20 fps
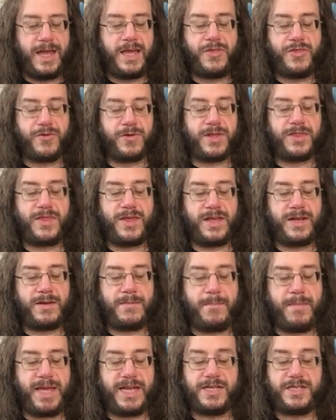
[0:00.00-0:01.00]
Ithrin
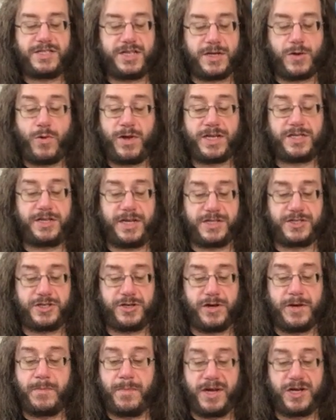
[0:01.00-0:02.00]
then made a quick
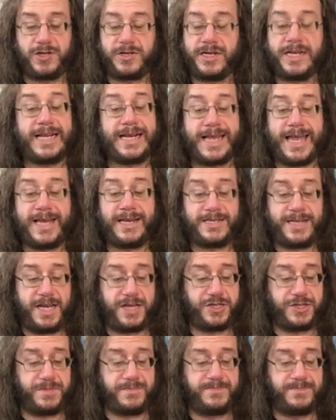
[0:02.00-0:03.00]
gesture and muttered an
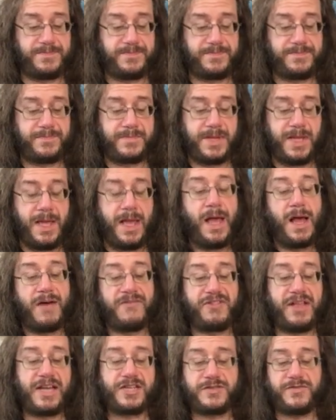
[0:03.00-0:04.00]
incantation.
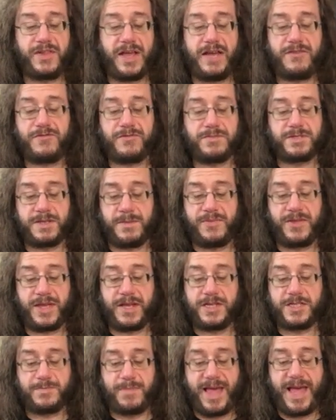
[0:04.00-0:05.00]
A flash of light from
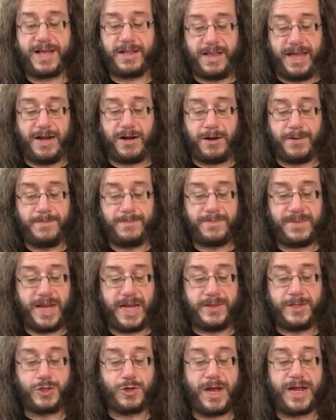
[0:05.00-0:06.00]
something in his bag later,
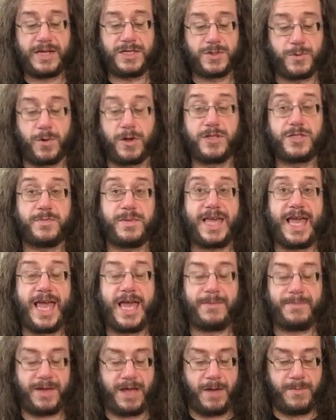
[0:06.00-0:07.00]
and the dragon's words
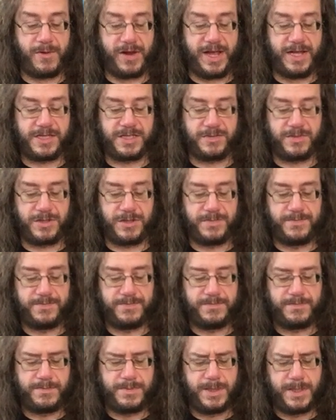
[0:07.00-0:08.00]
became comprehensible.
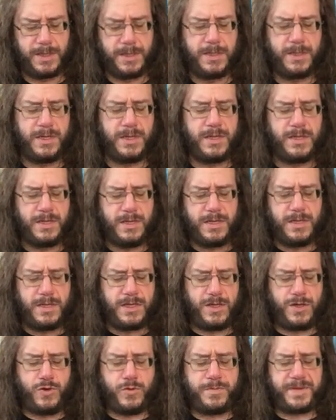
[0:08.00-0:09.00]

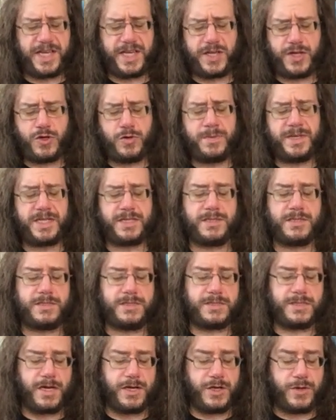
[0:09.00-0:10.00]
You be
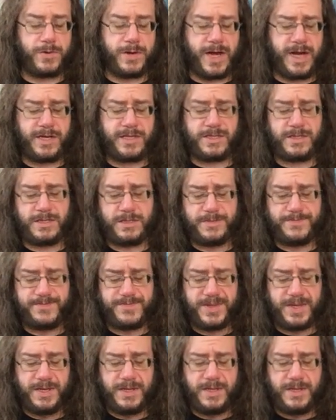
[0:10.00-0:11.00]
humans, are you not?
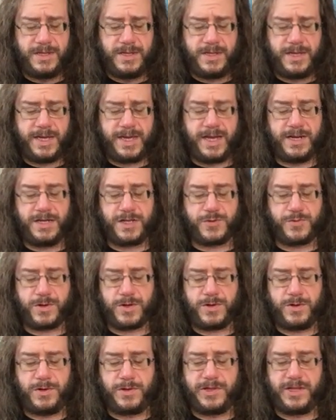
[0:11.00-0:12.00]
I cannot
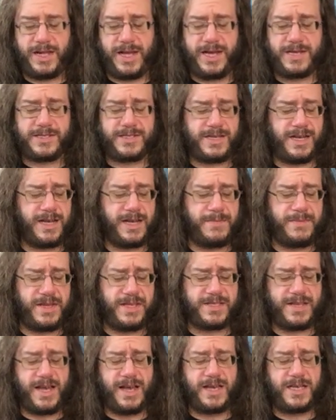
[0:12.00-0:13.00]
recall the last time
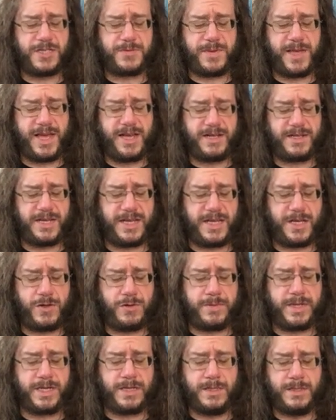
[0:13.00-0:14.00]
these eyes beheld a
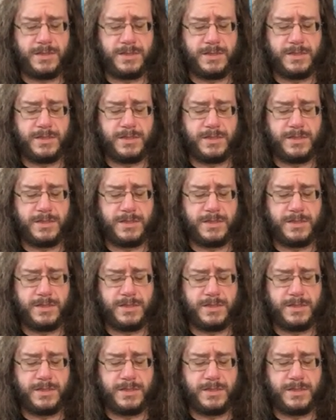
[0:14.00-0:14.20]
human.